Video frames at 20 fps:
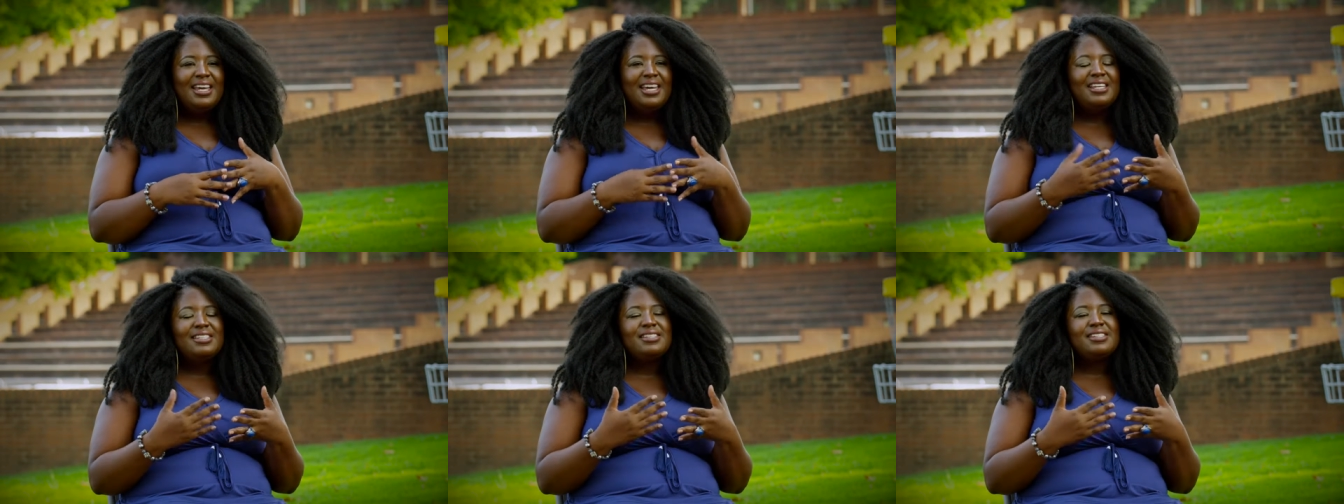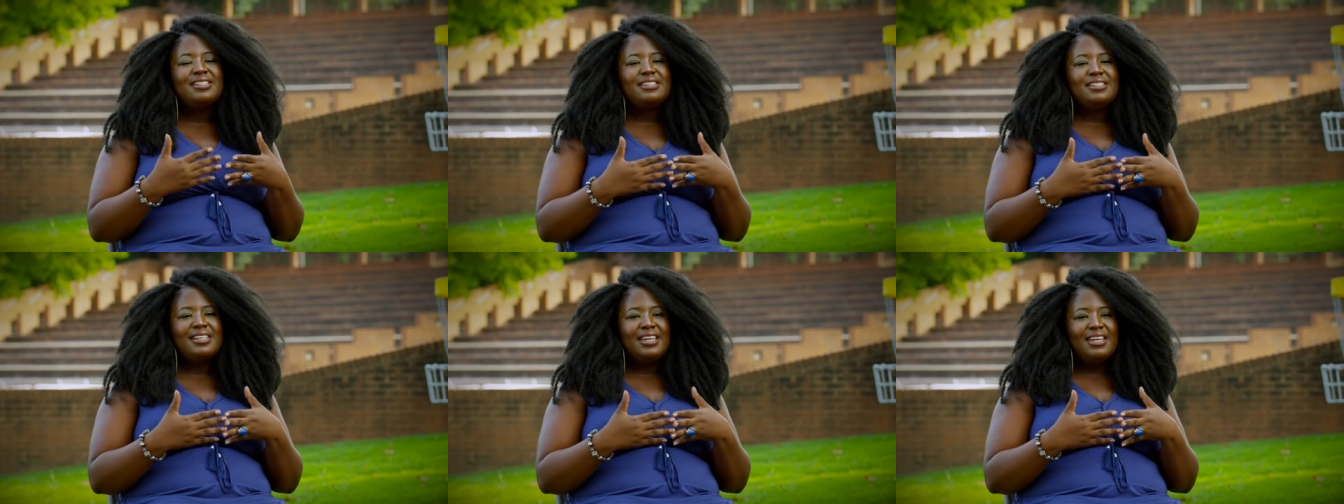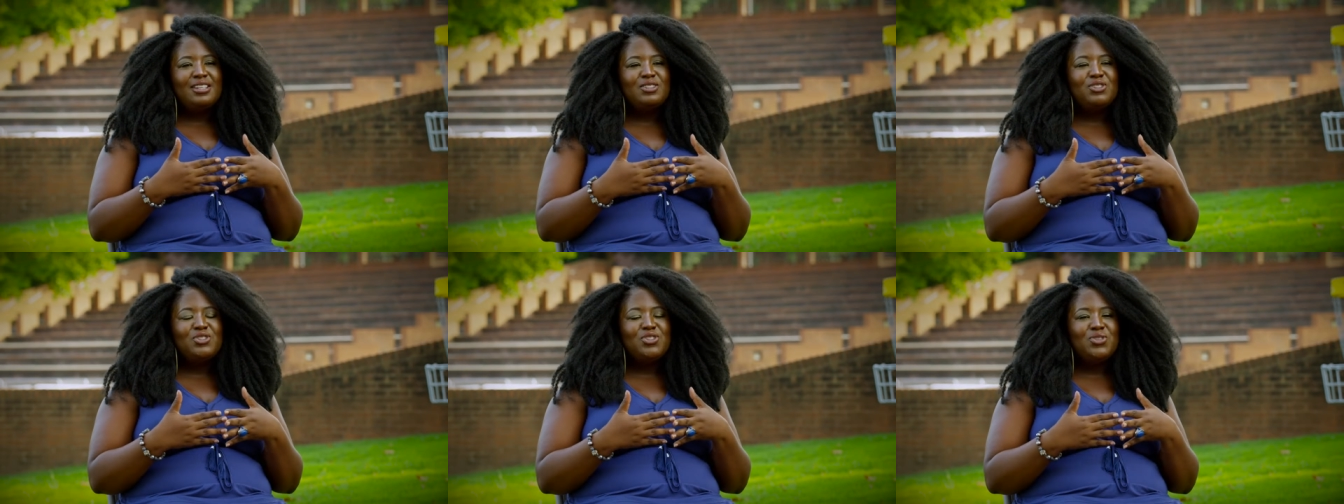It's a
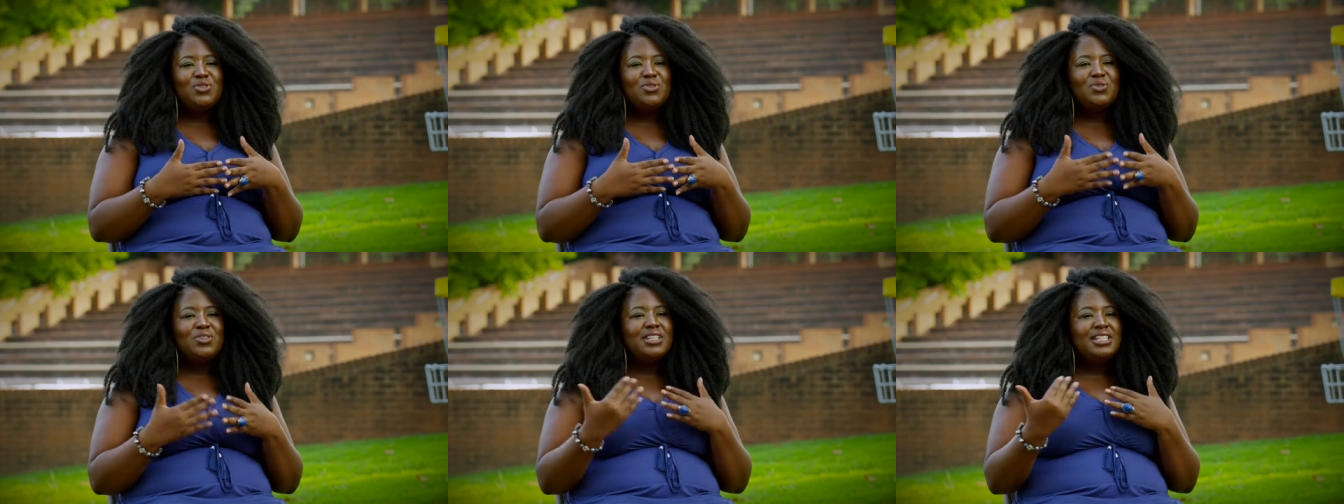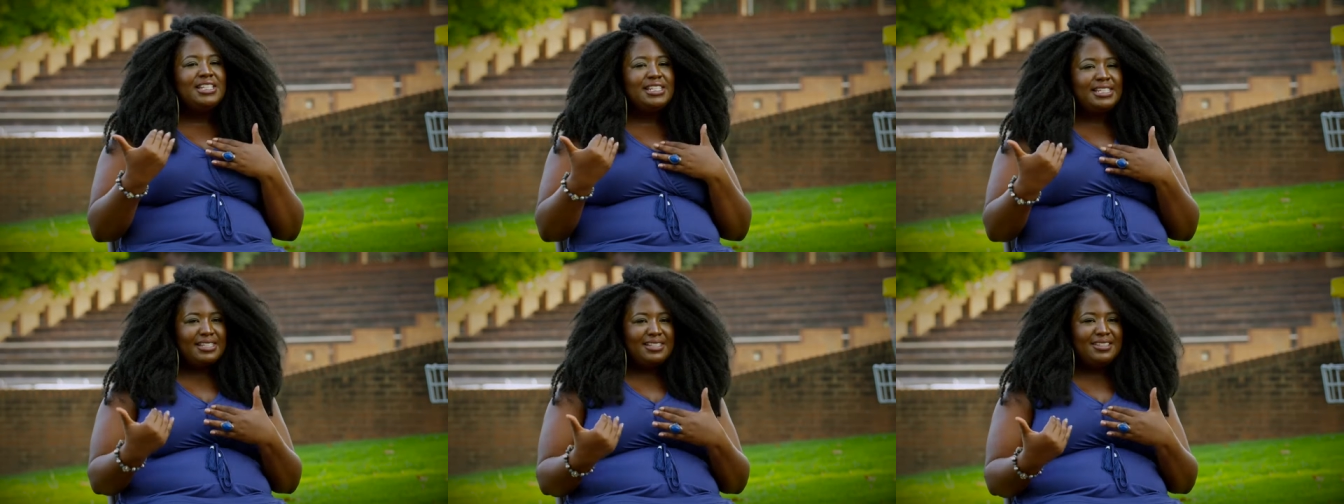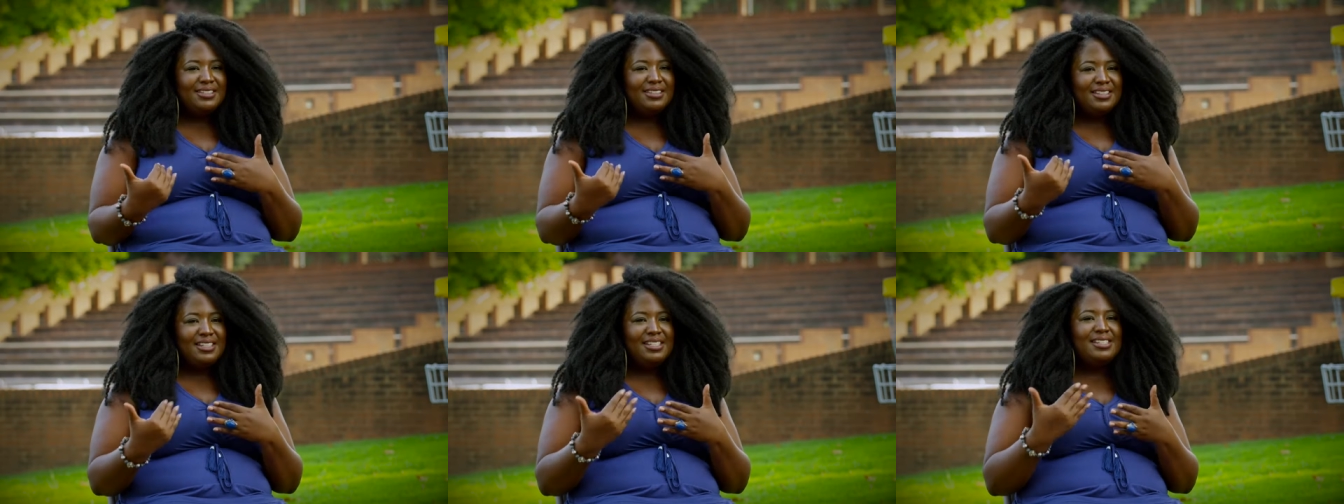day to
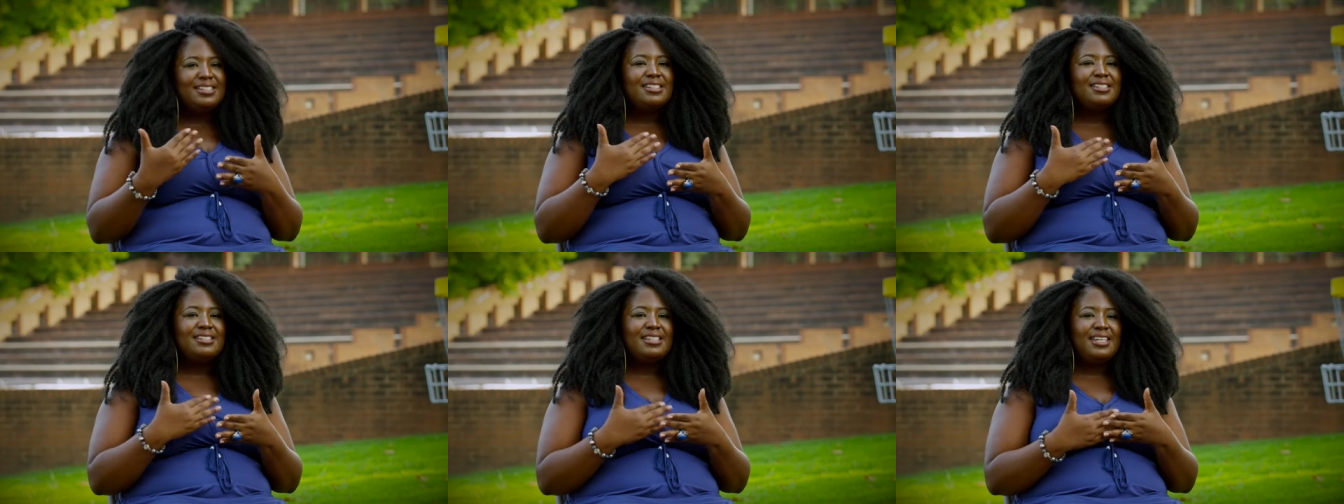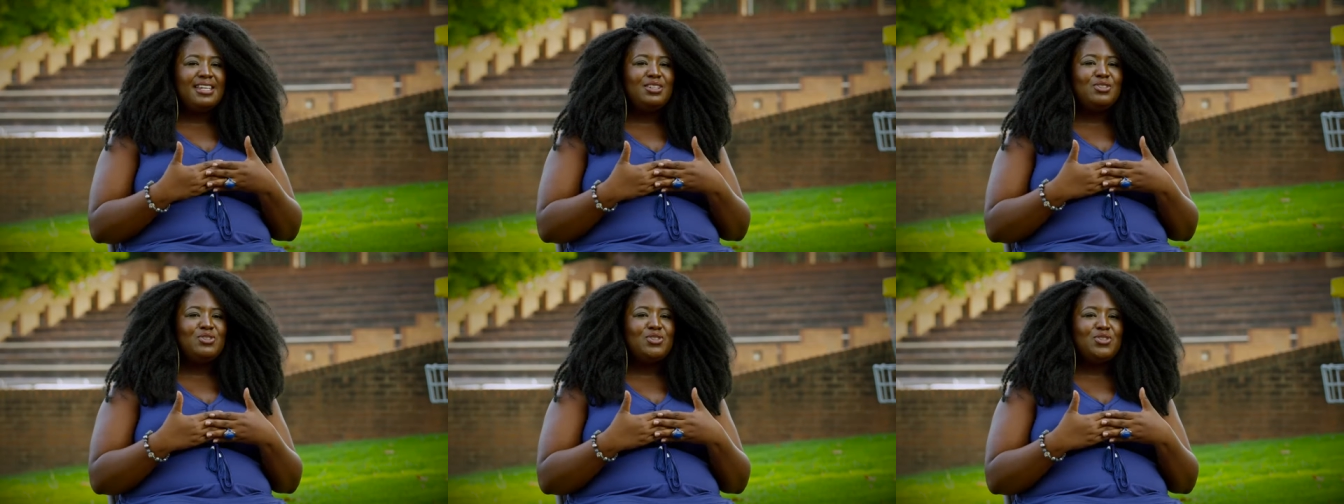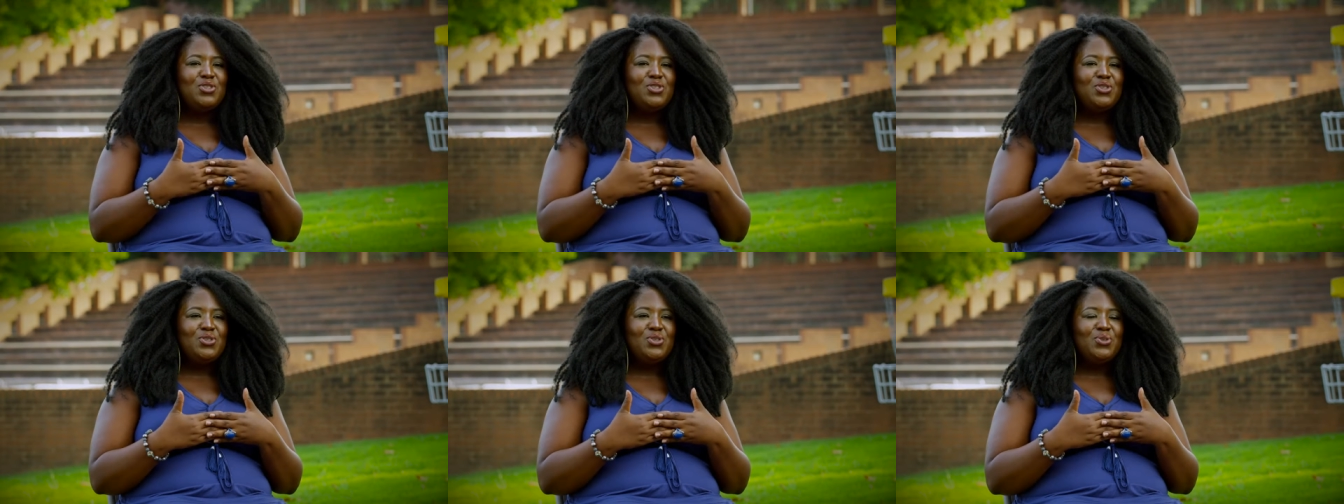listen. It's a day
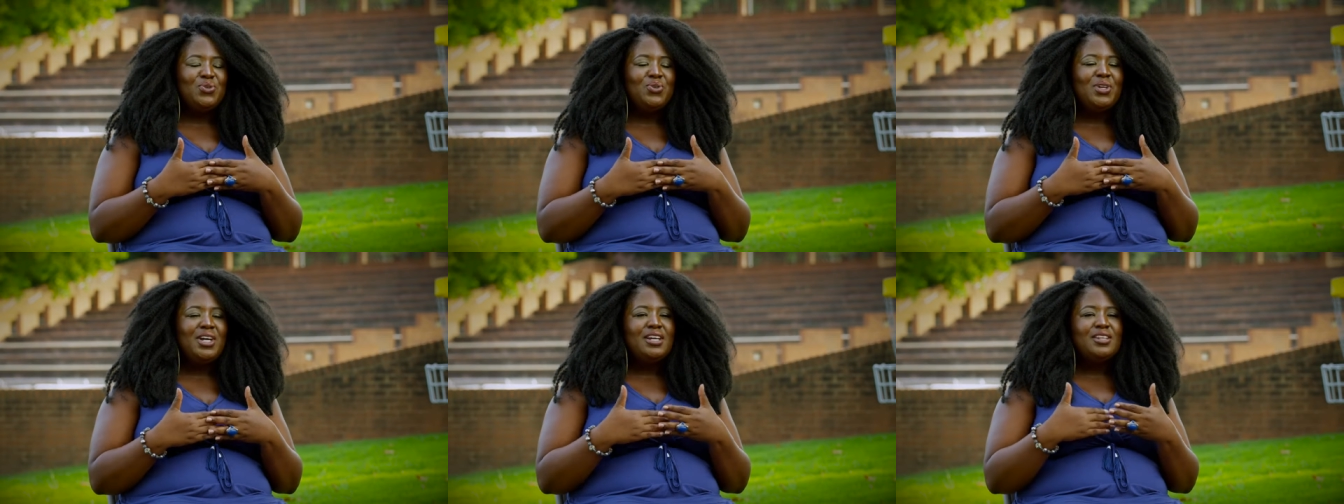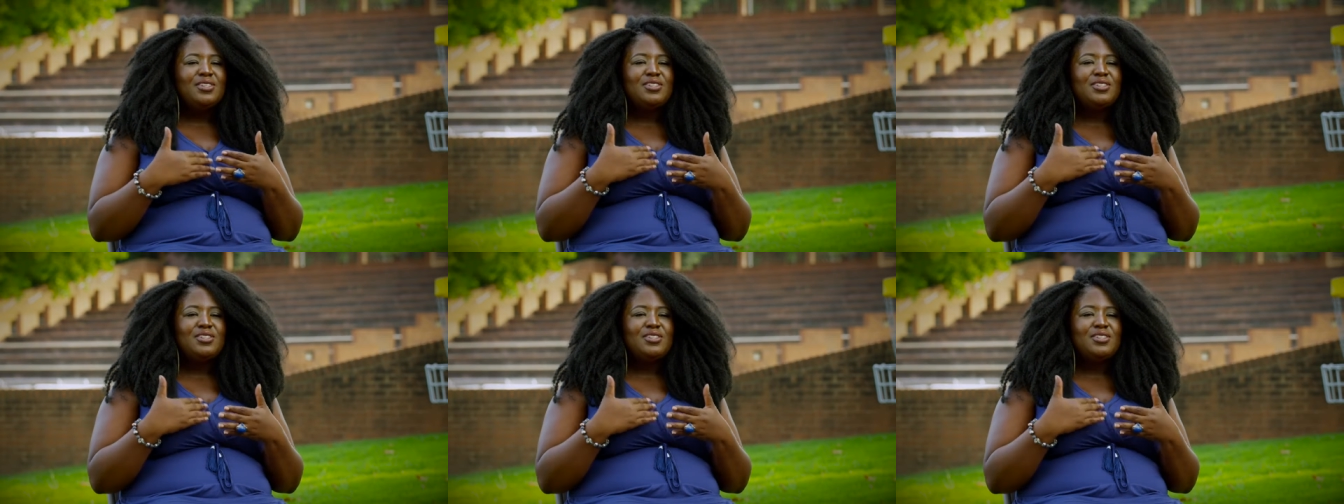to